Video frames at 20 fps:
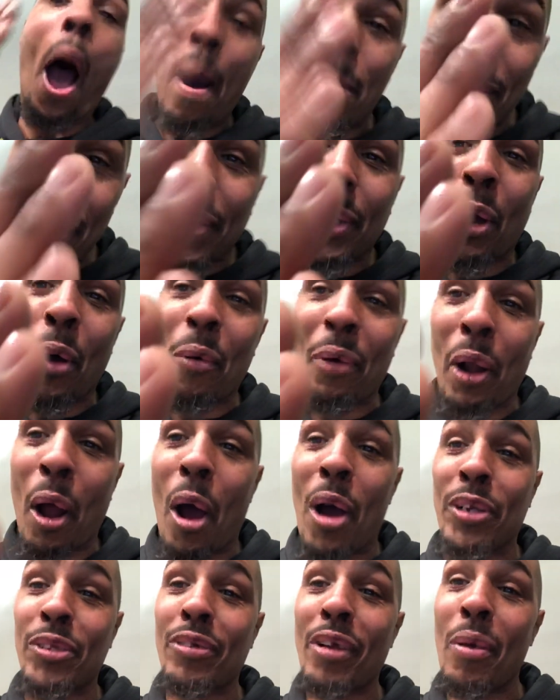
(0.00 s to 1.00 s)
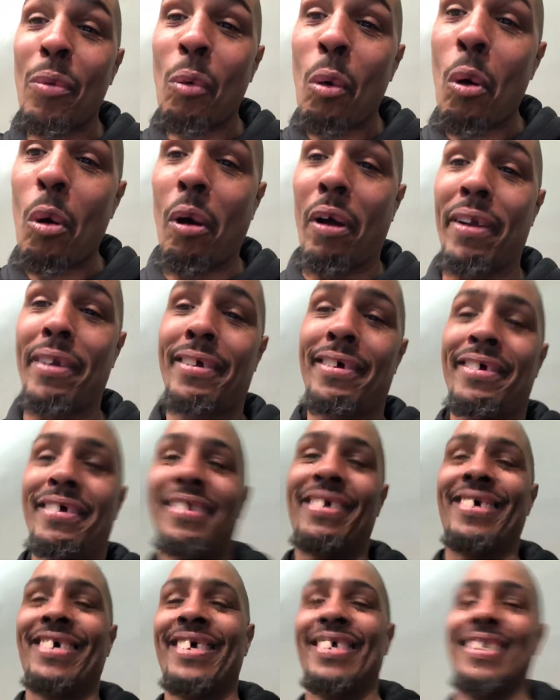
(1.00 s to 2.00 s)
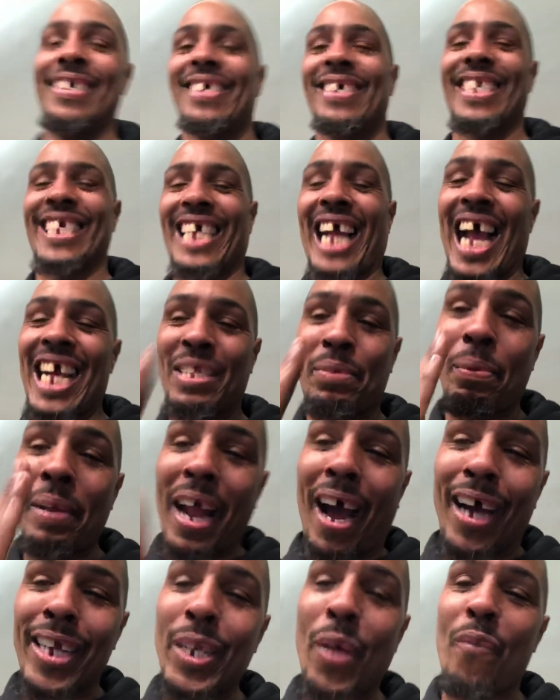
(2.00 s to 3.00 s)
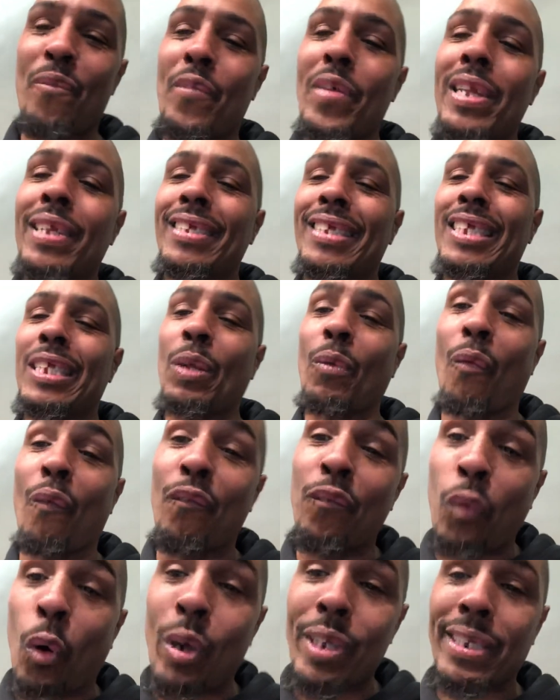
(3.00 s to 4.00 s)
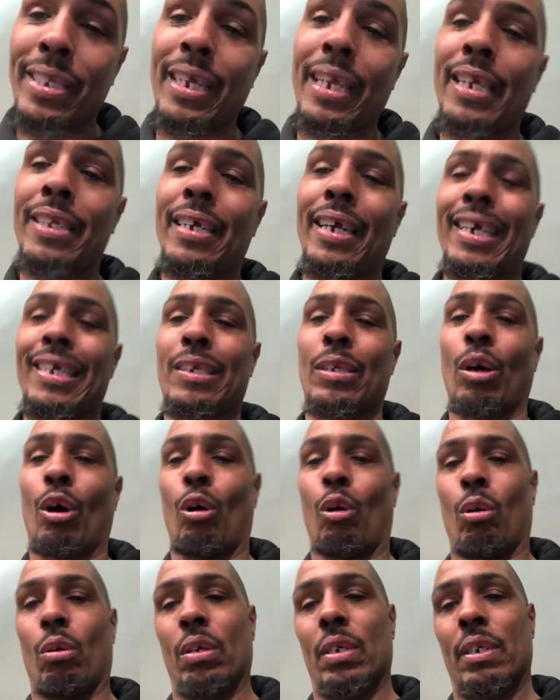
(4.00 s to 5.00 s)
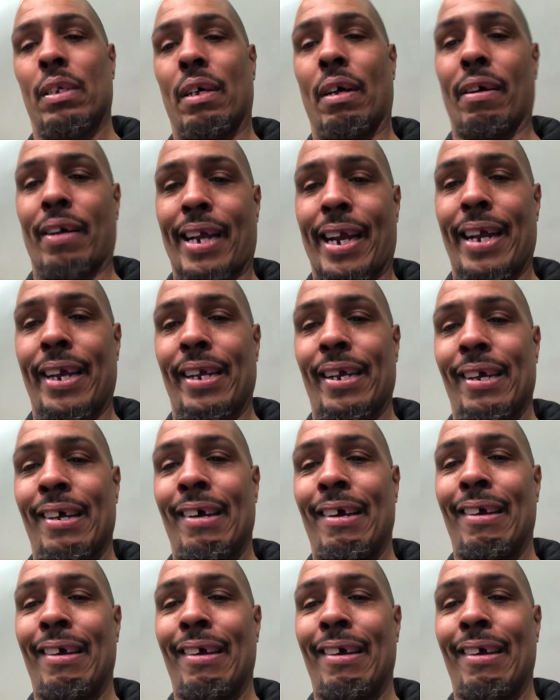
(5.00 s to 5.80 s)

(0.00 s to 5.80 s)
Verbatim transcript: gonna go with Andre Ward. The guy's been undefeated since he was 14 years old. Okay?